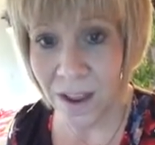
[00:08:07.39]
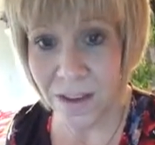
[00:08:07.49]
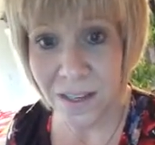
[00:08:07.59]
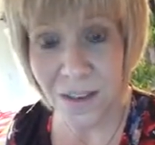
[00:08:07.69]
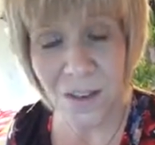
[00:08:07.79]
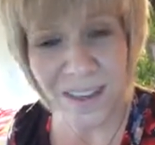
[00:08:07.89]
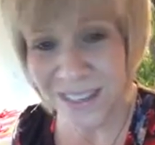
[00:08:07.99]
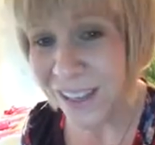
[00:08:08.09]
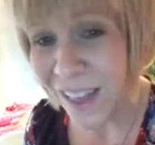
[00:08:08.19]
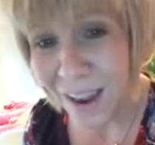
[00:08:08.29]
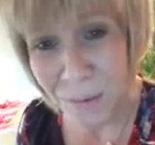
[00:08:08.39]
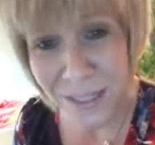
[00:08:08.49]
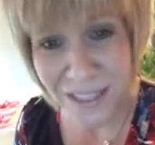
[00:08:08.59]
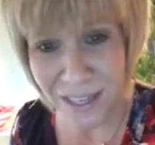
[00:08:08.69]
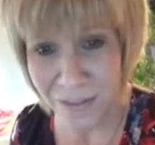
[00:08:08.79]
until I
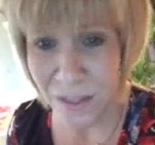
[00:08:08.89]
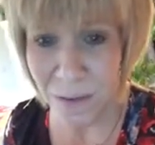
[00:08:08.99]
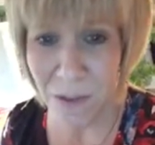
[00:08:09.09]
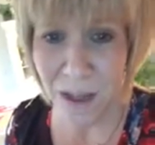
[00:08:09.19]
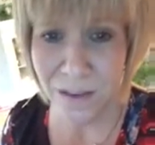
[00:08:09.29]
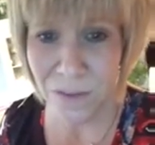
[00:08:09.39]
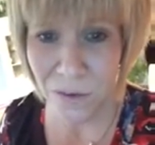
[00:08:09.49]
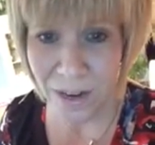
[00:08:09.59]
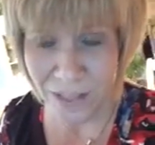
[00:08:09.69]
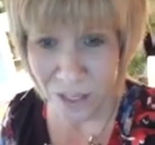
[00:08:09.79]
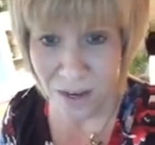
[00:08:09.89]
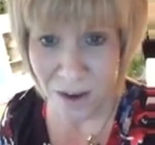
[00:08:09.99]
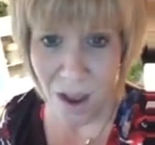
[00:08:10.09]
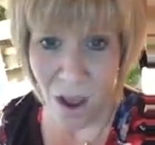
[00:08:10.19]
receive some kind of direction